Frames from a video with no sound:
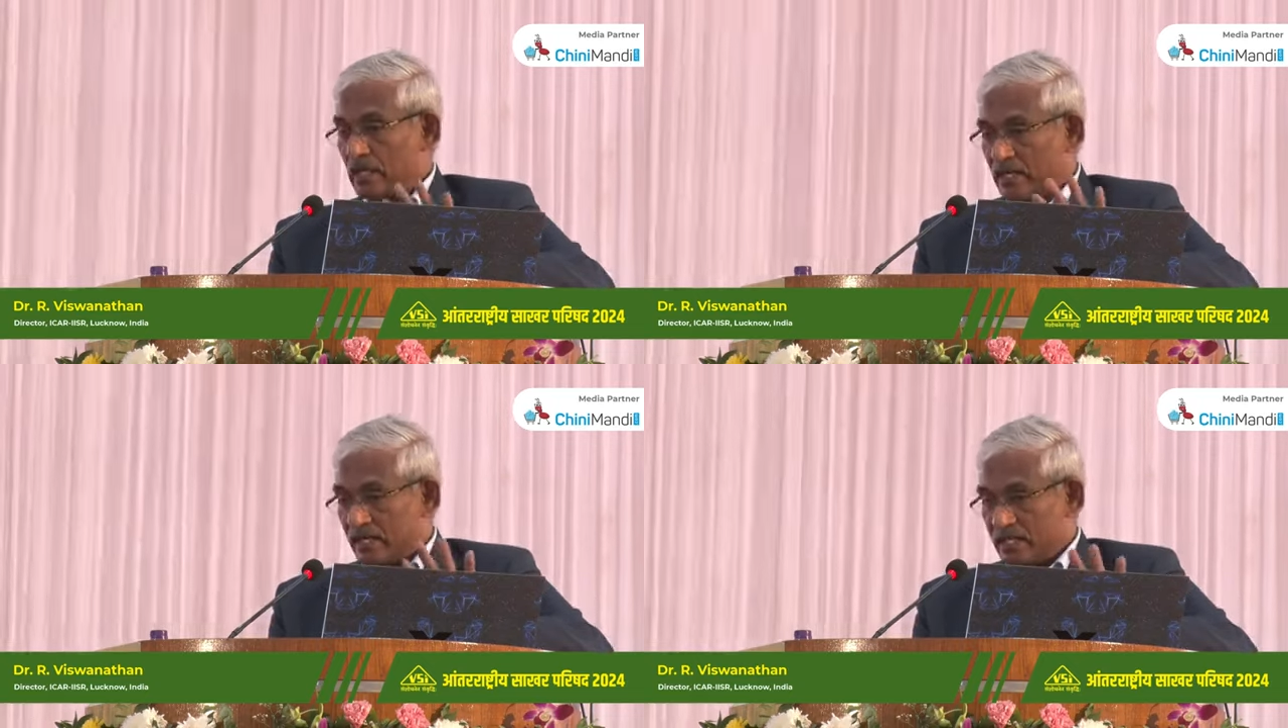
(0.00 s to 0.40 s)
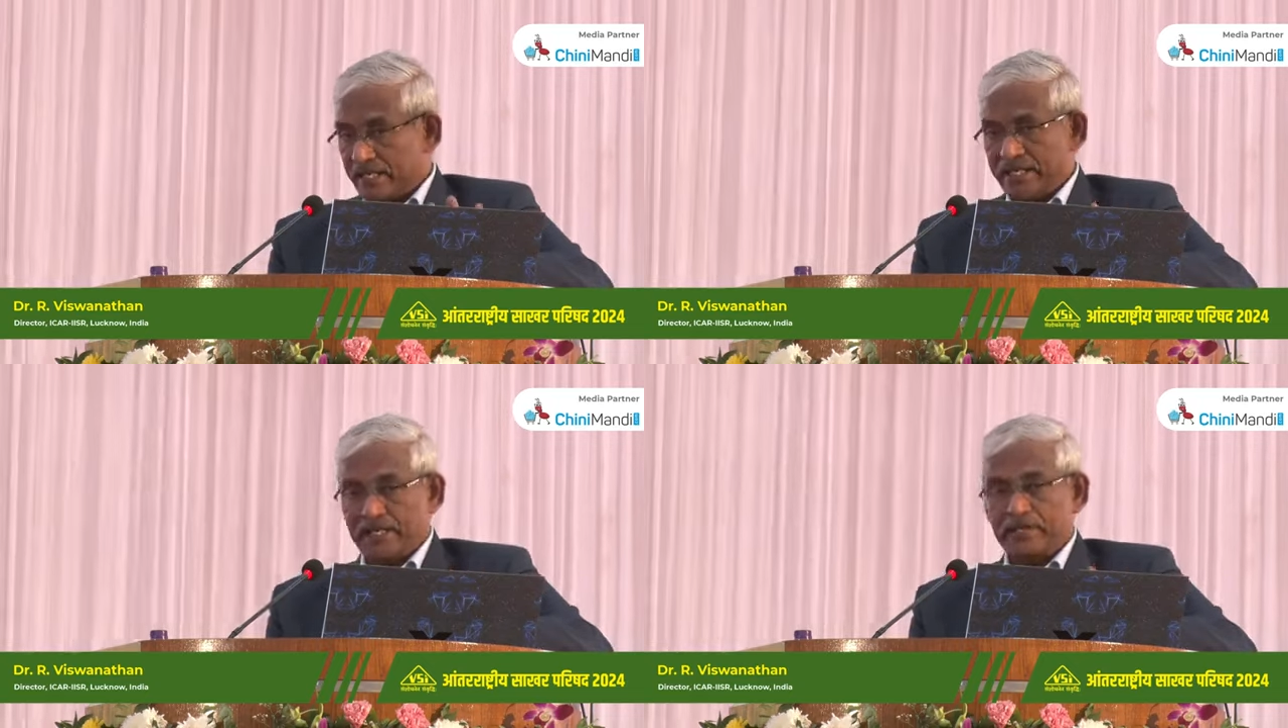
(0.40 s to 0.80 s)
and
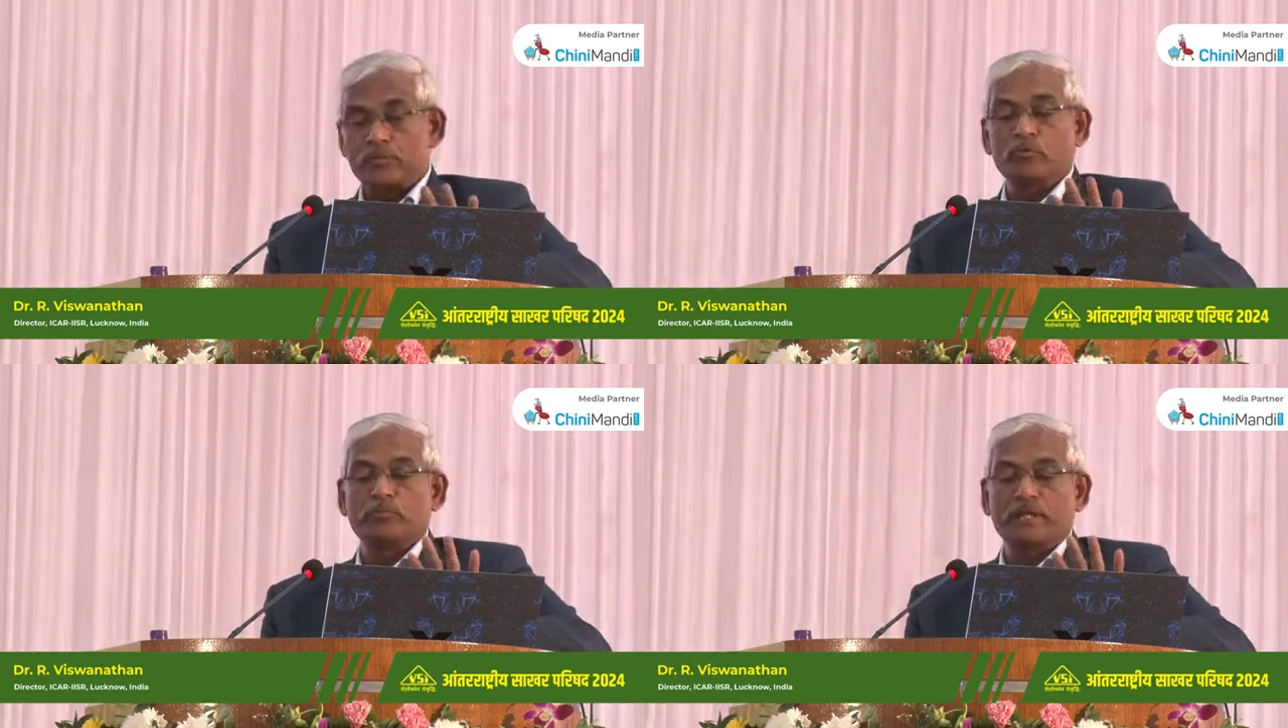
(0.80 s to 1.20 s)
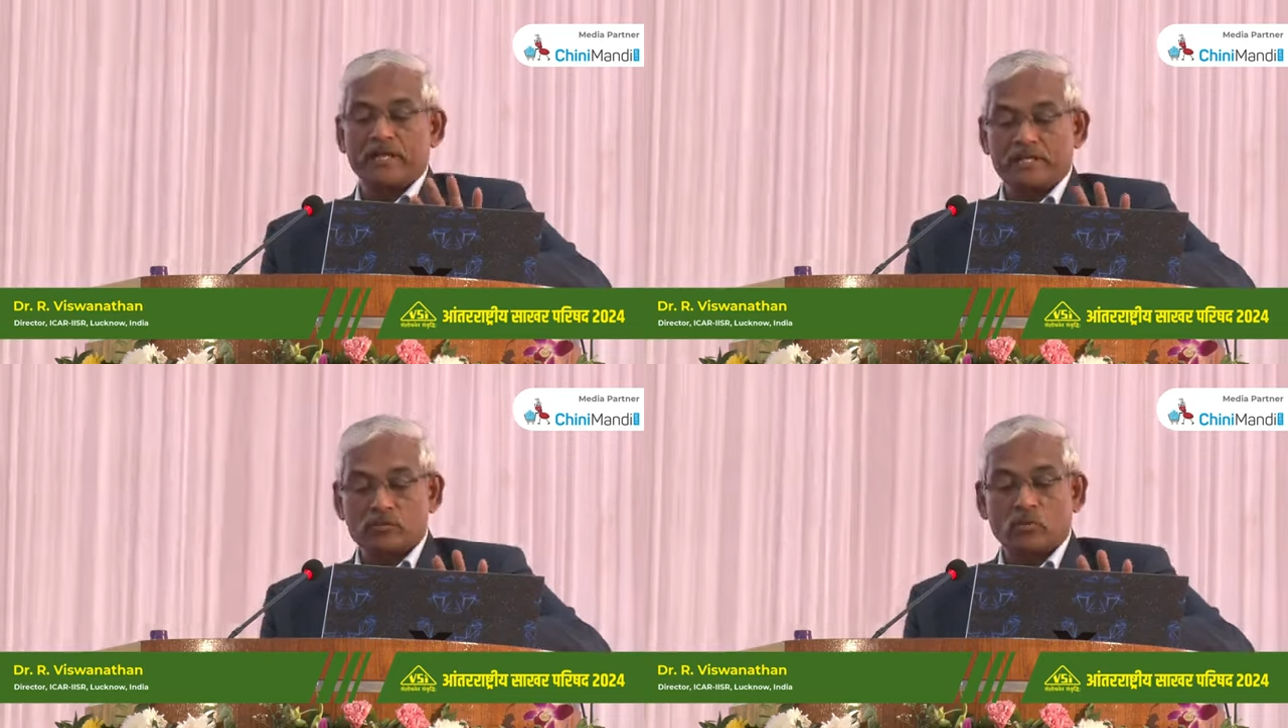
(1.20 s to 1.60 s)
treated to
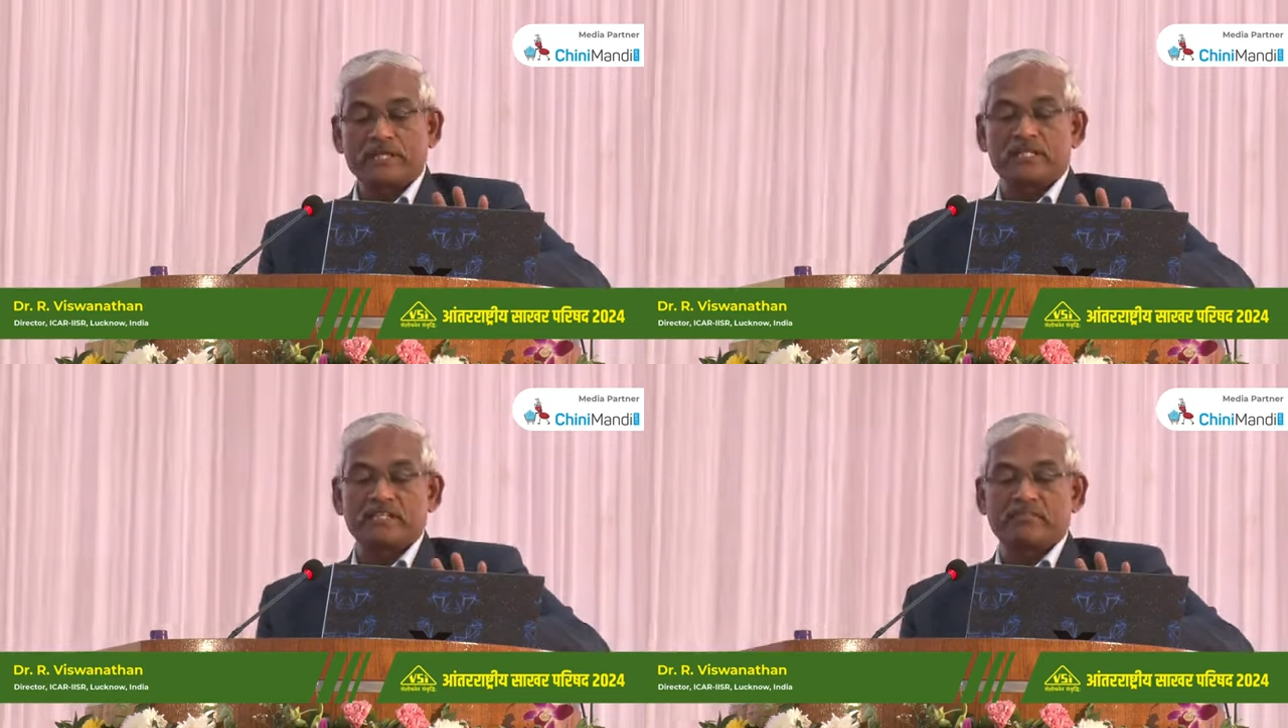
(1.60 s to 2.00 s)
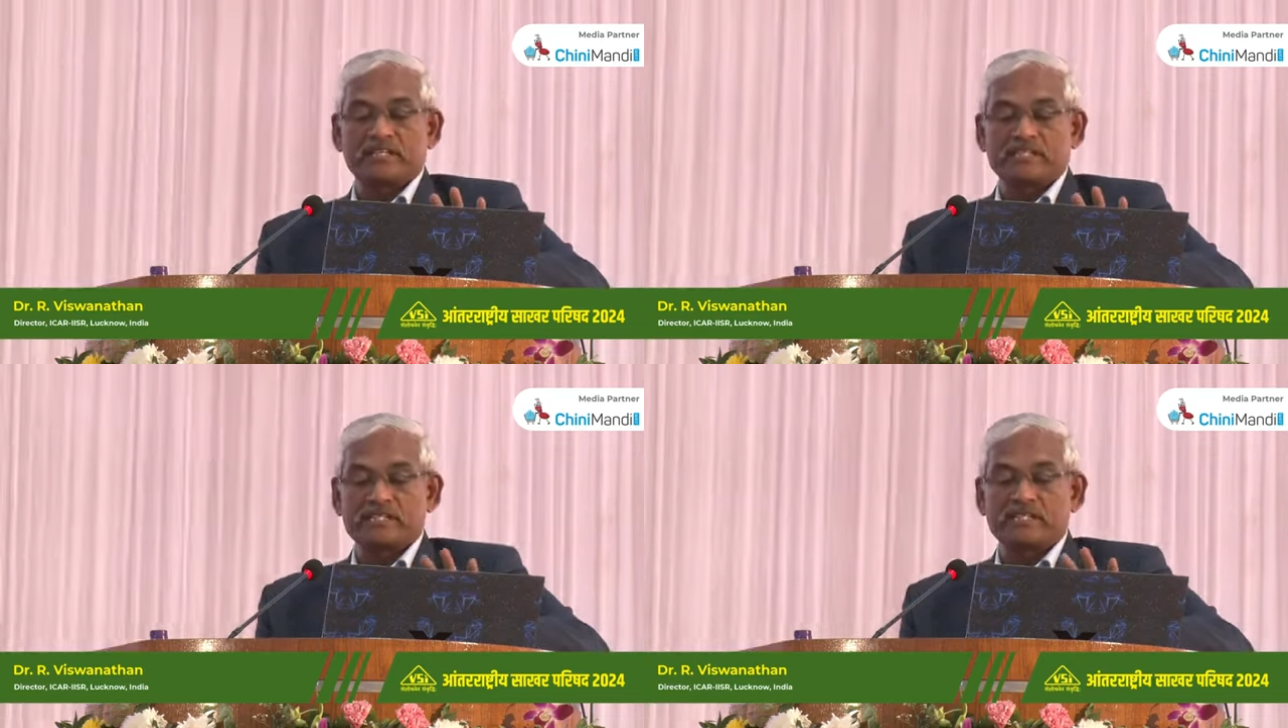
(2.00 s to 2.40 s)
manage white leaf
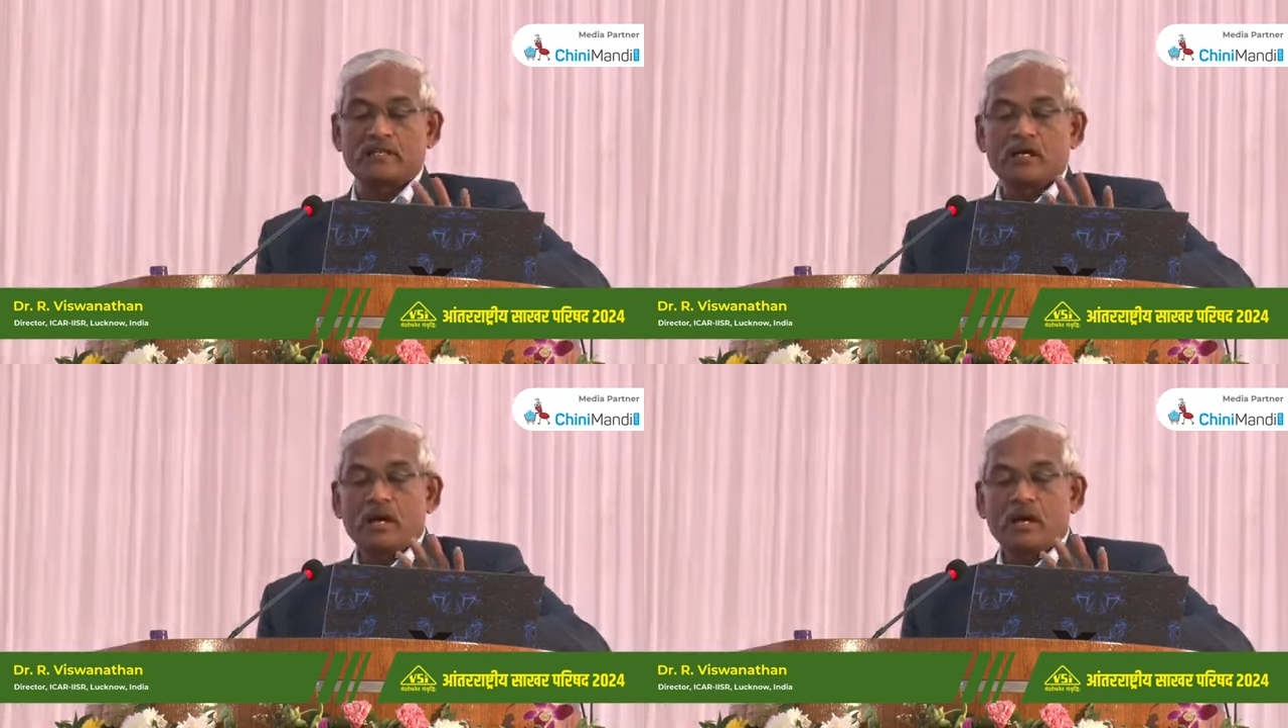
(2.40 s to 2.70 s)
disease,